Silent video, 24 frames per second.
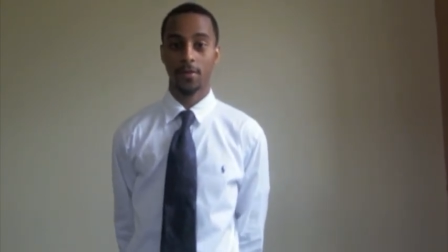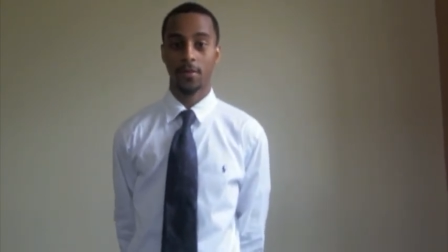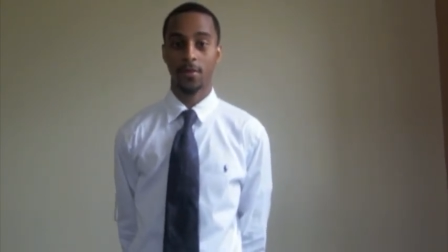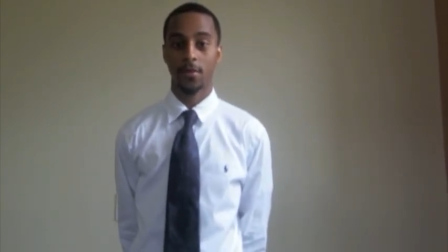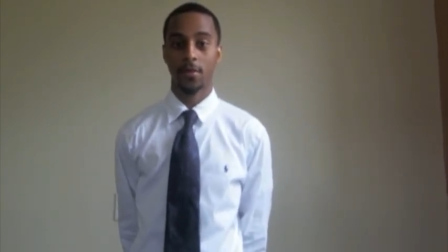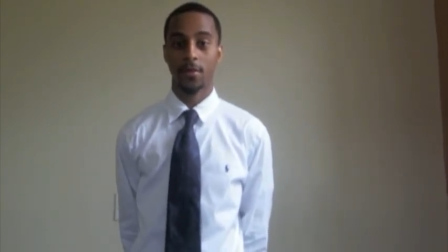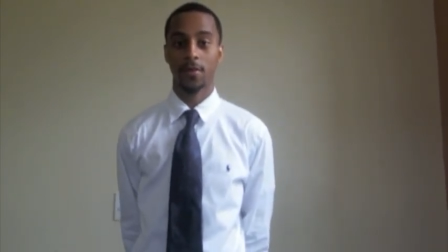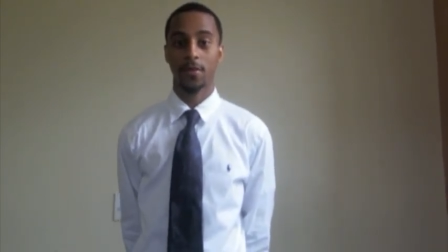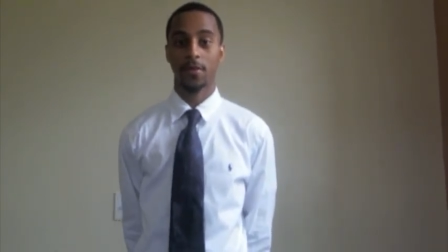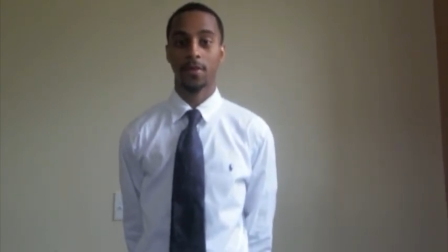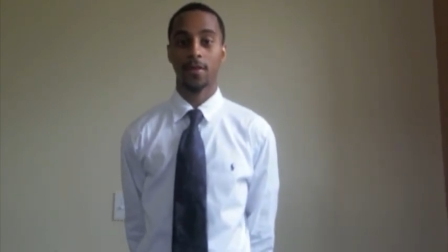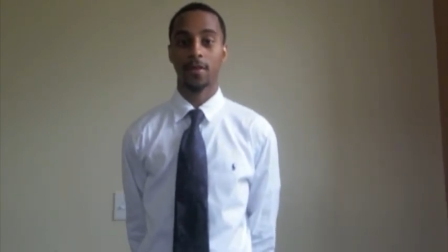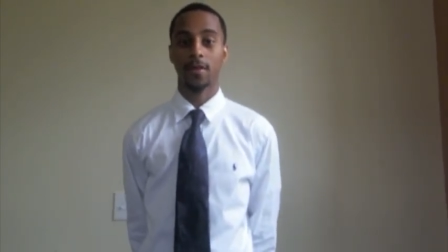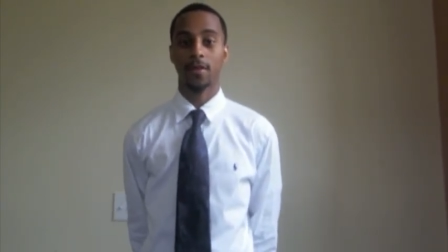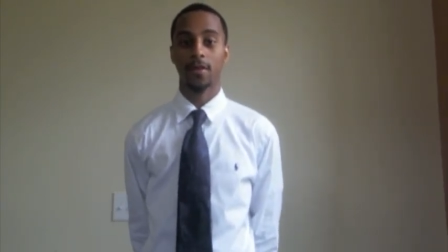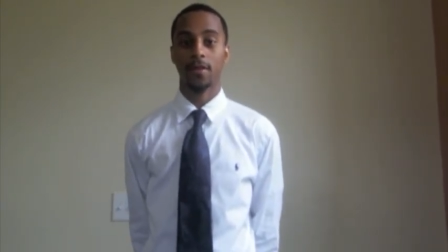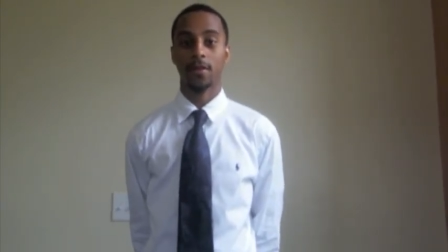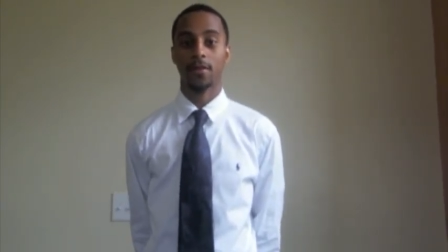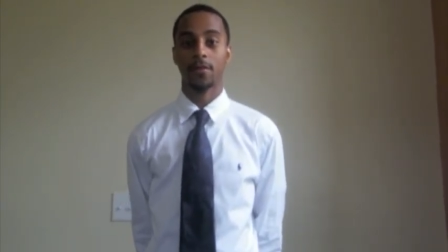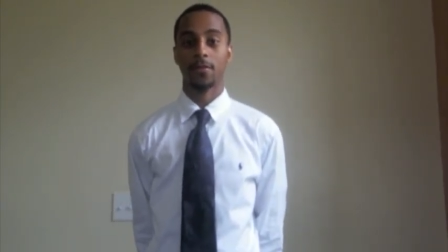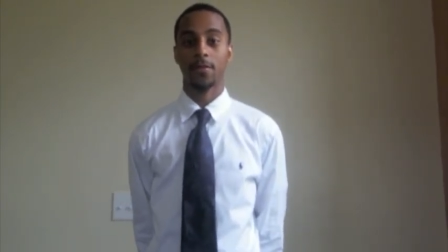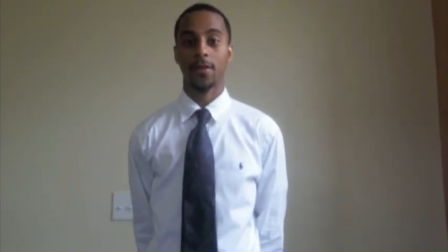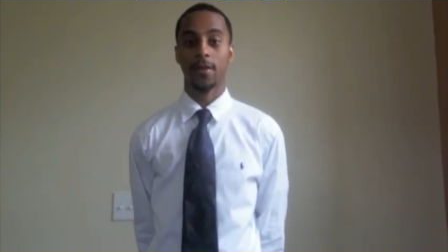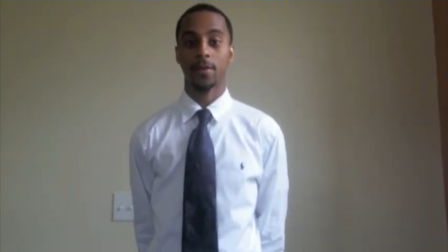with
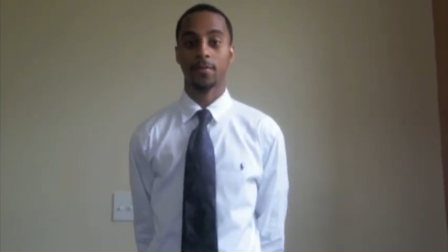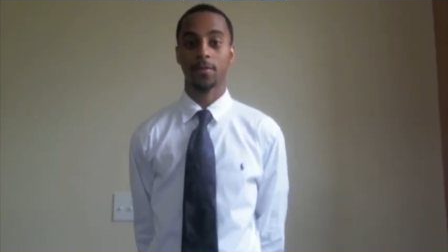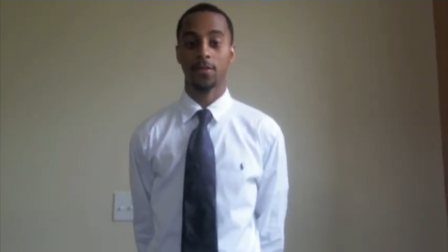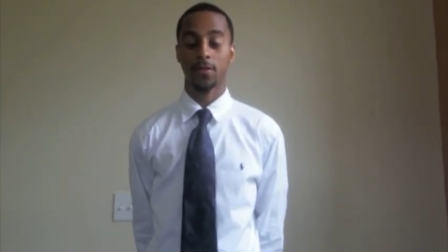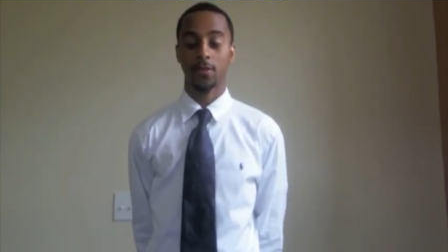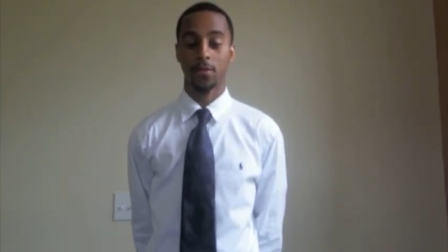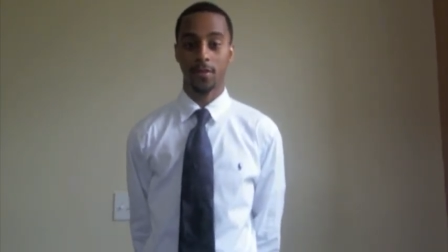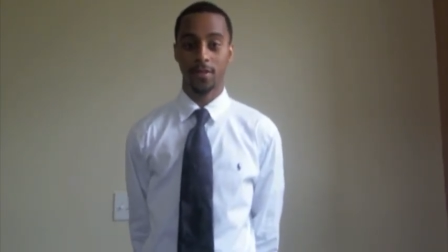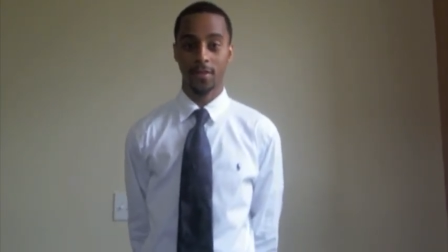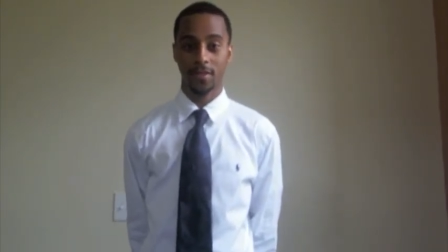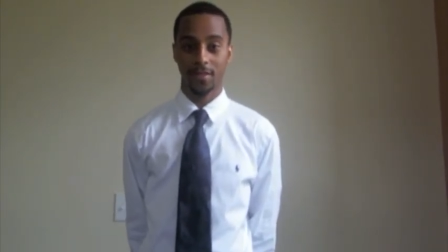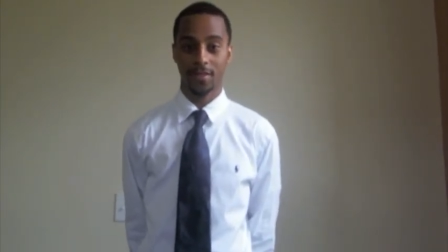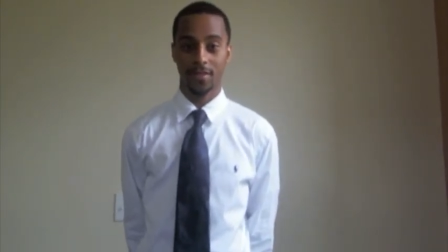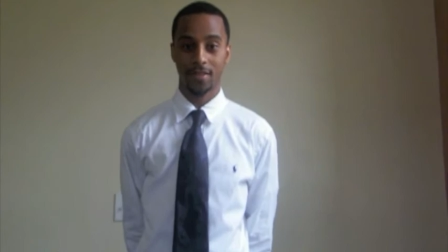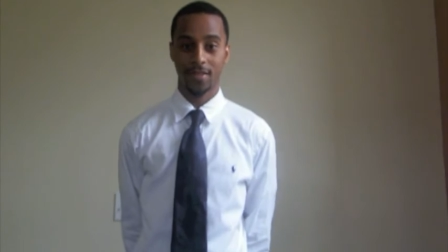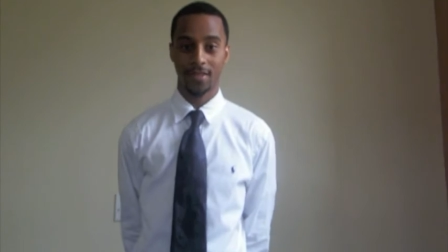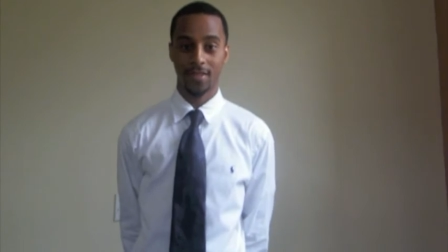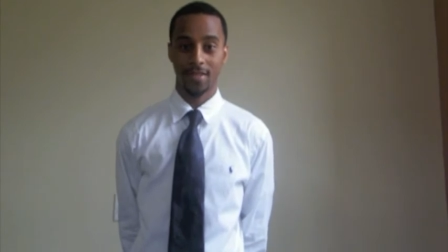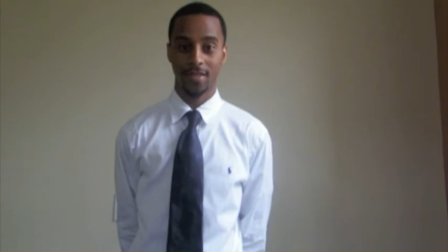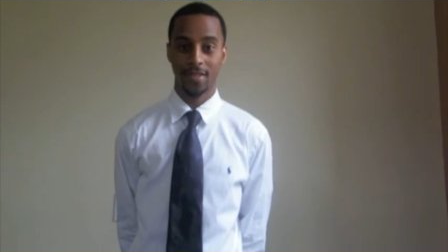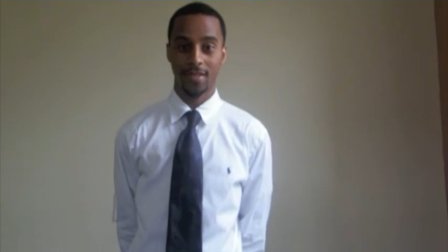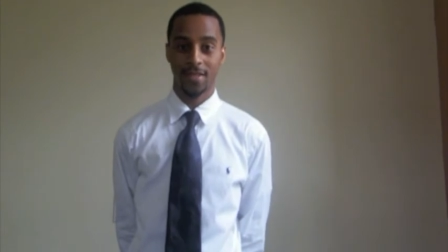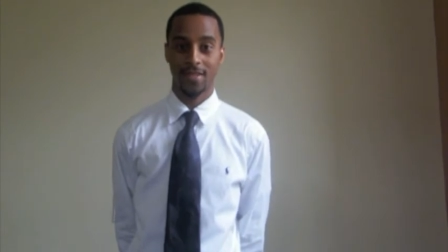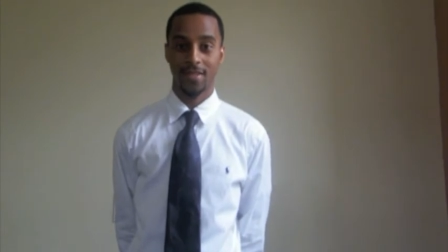uh, random students